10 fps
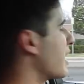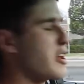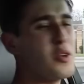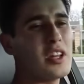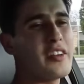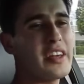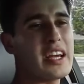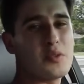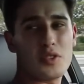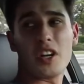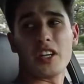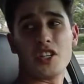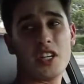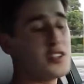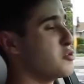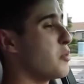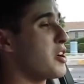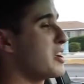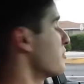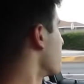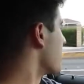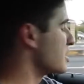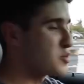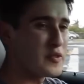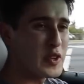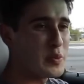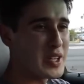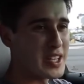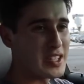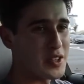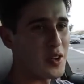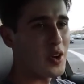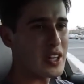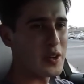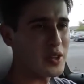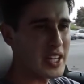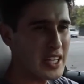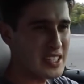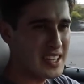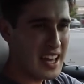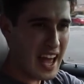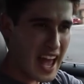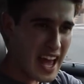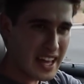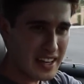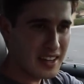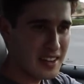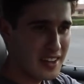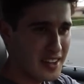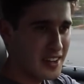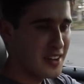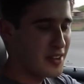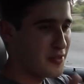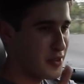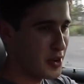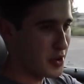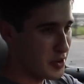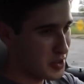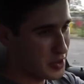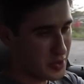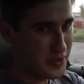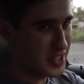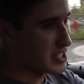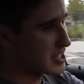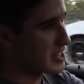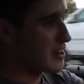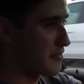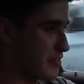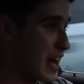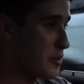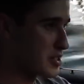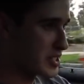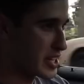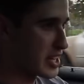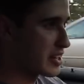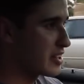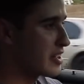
I a lot of you guys were talking shit to Martin for his review because they're all little things, and for the 350Z that Flowers did.